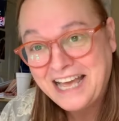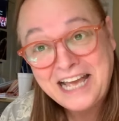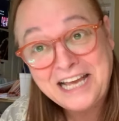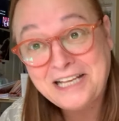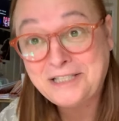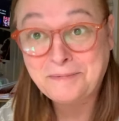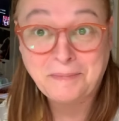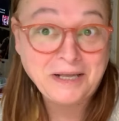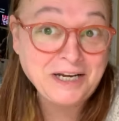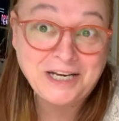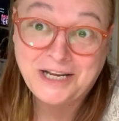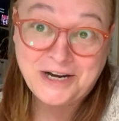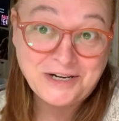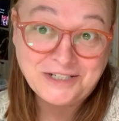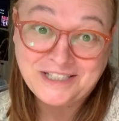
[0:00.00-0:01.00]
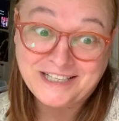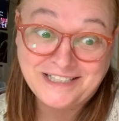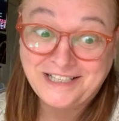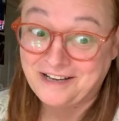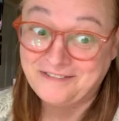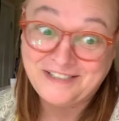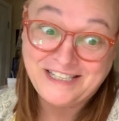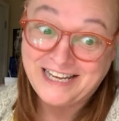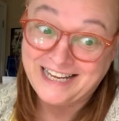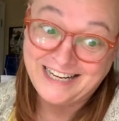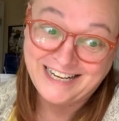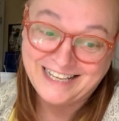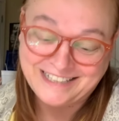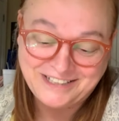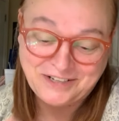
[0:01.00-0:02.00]
It's been a year since I've seen
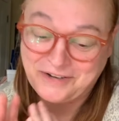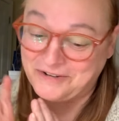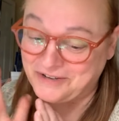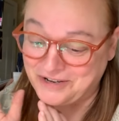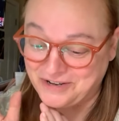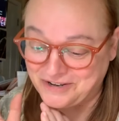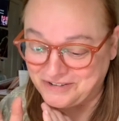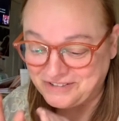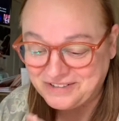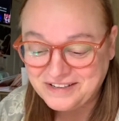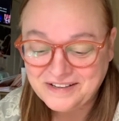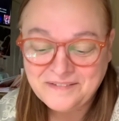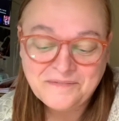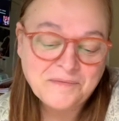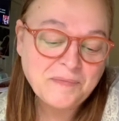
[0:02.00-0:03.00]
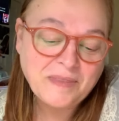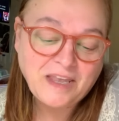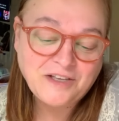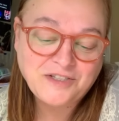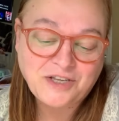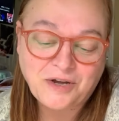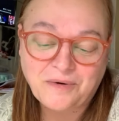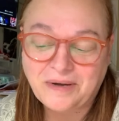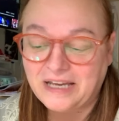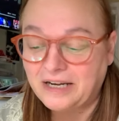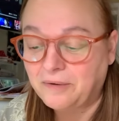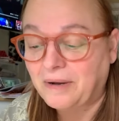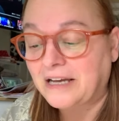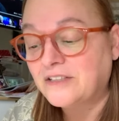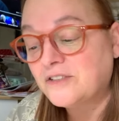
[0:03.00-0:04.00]
it. Who knew? So
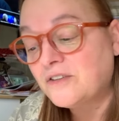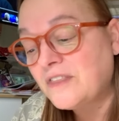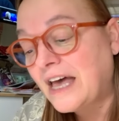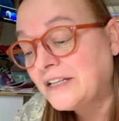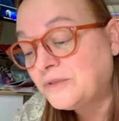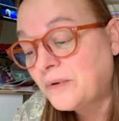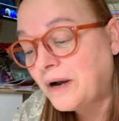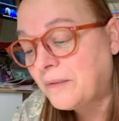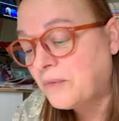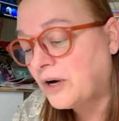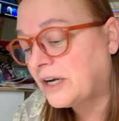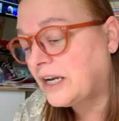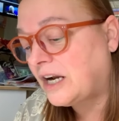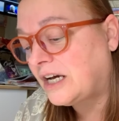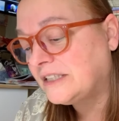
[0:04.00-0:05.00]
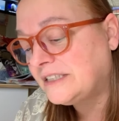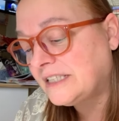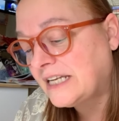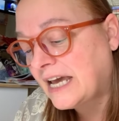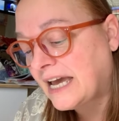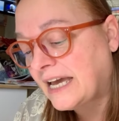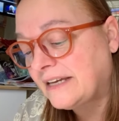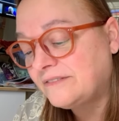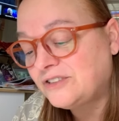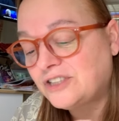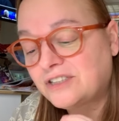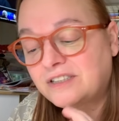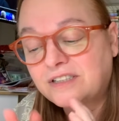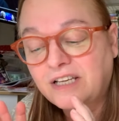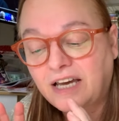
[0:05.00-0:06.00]
anyway, so that's what I'm working on today.
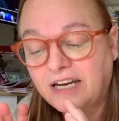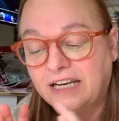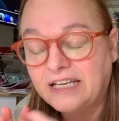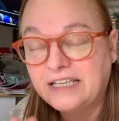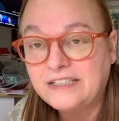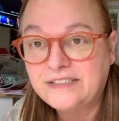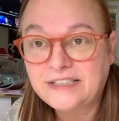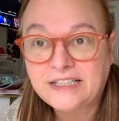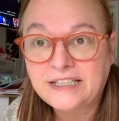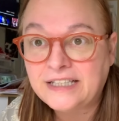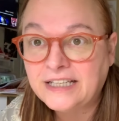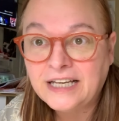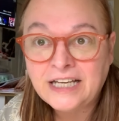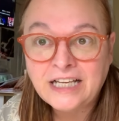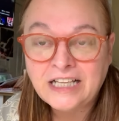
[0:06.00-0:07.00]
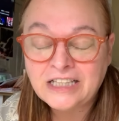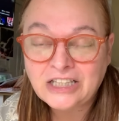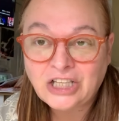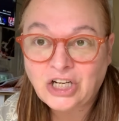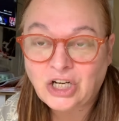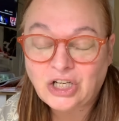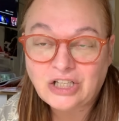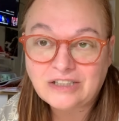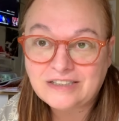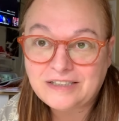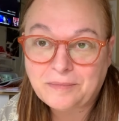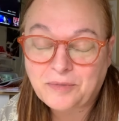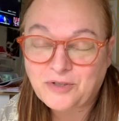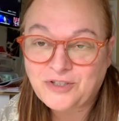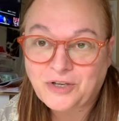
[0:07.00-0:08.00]
Just kind of easy, little
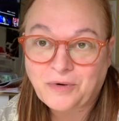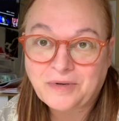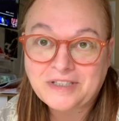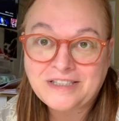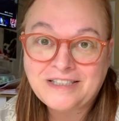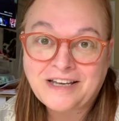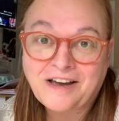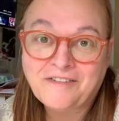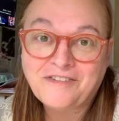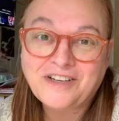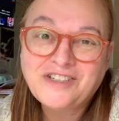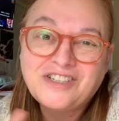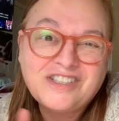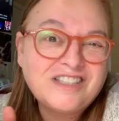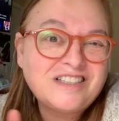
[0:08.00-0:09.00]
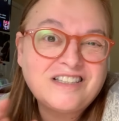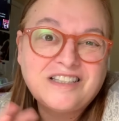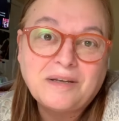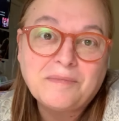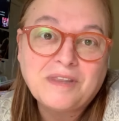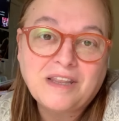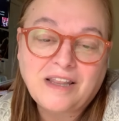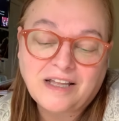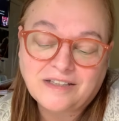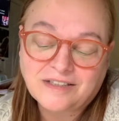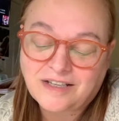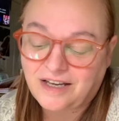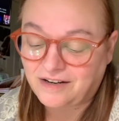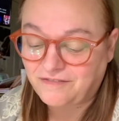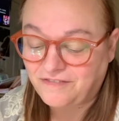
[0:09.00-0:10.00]
simple sewing stuff and just something that's
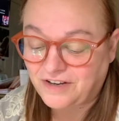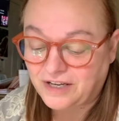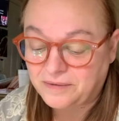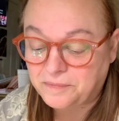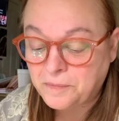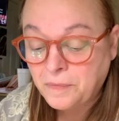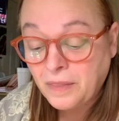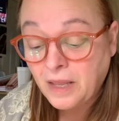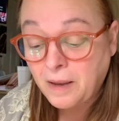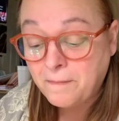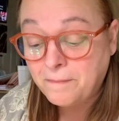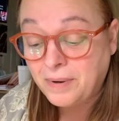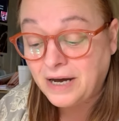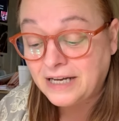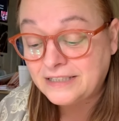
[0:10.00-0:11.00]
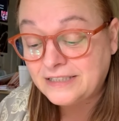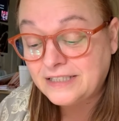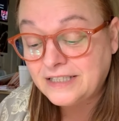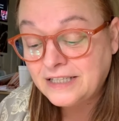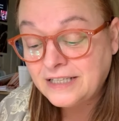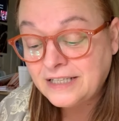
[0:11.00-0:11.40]
kind of fun. But